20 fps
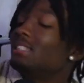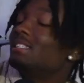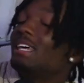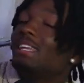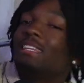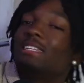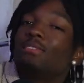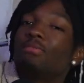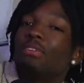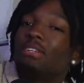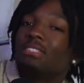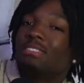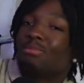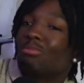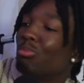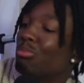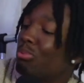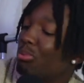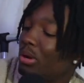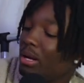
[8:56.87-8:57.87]
said, this fits
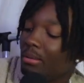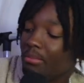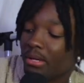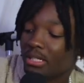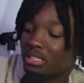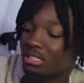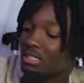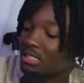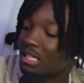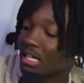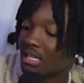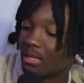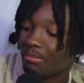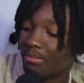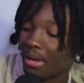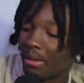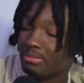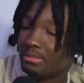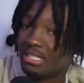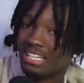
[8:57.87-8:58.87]
pretty much just like the
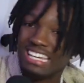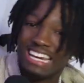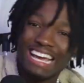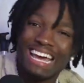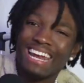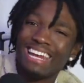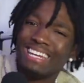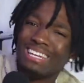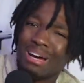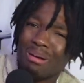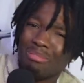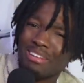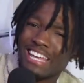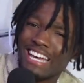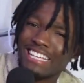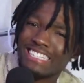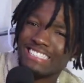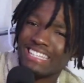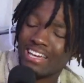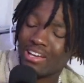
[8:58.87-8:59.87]
Bape tee, and I got a double
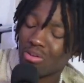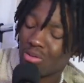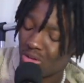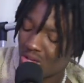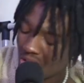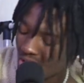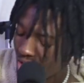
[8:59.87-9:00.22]
XL.